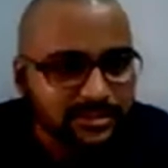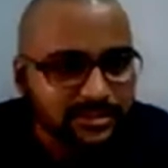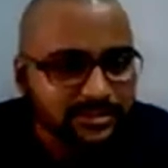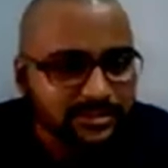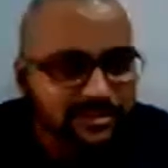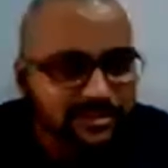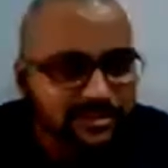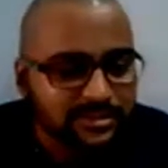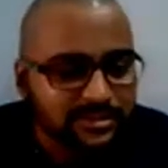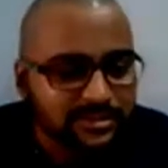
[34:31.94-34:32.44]

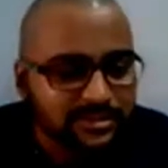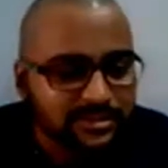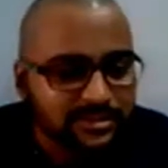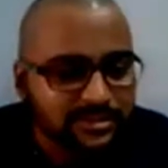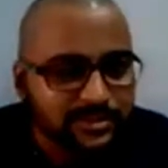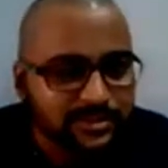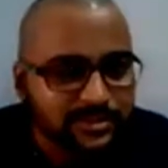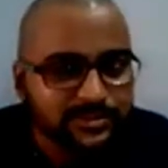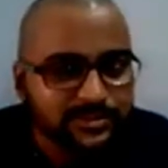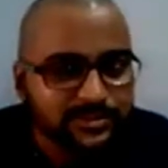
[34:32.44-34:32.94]

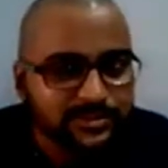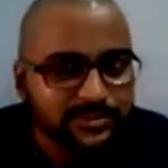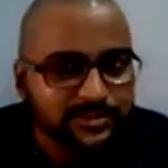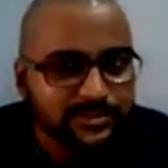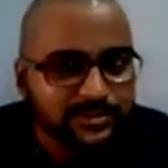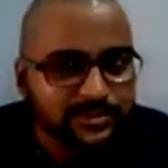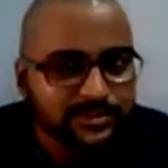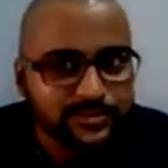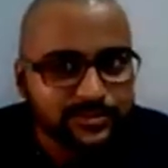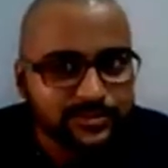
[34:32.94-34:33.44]

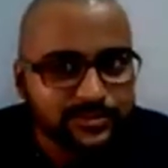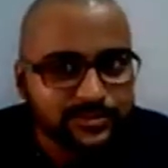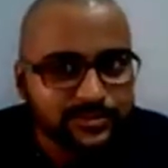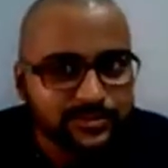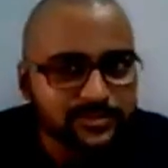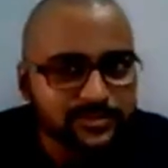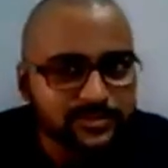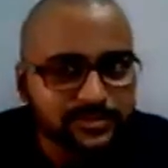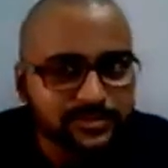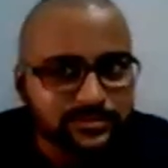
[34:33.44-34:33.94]

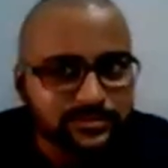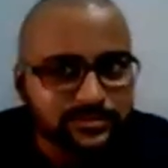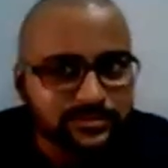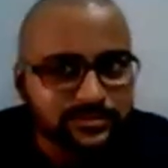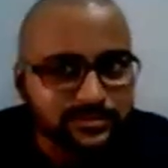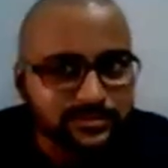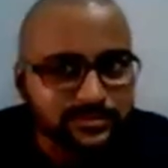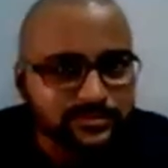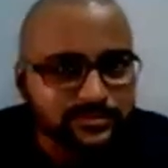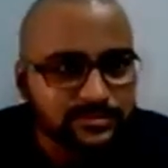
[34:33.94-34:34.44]

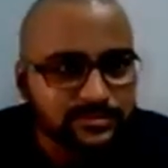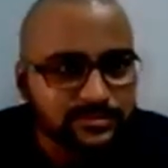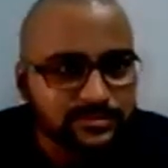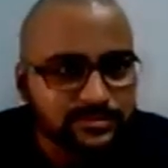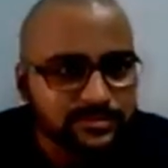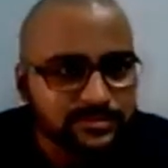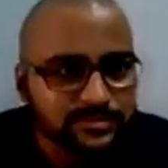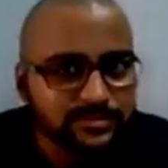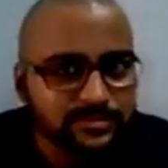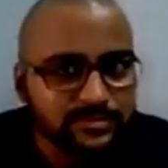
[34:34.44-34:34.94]

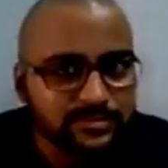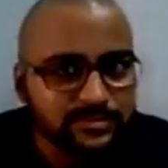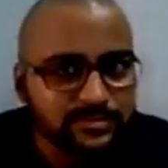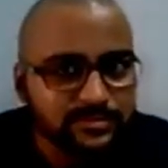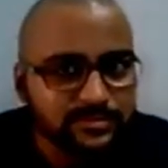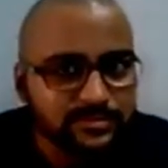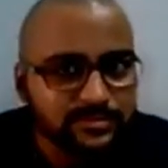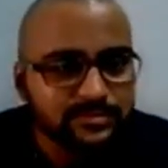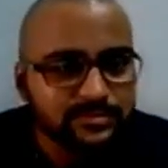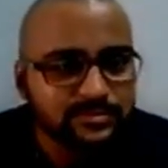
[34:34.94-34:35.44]

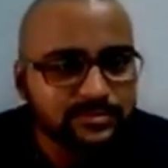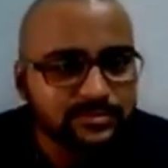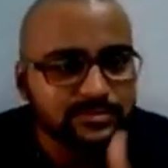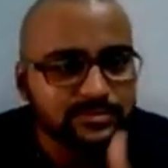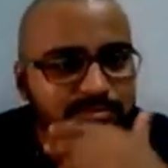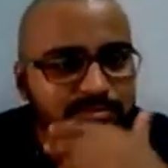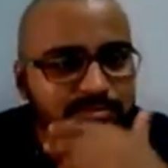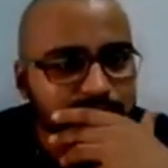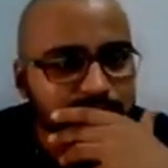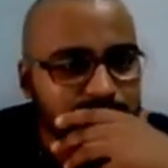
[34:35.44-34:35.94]

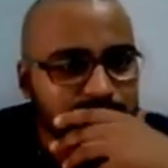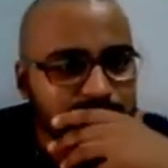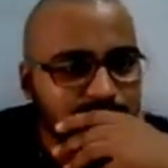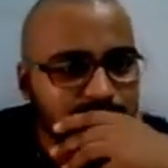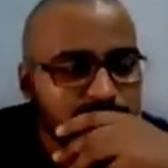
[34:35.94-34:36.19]
(not speaking)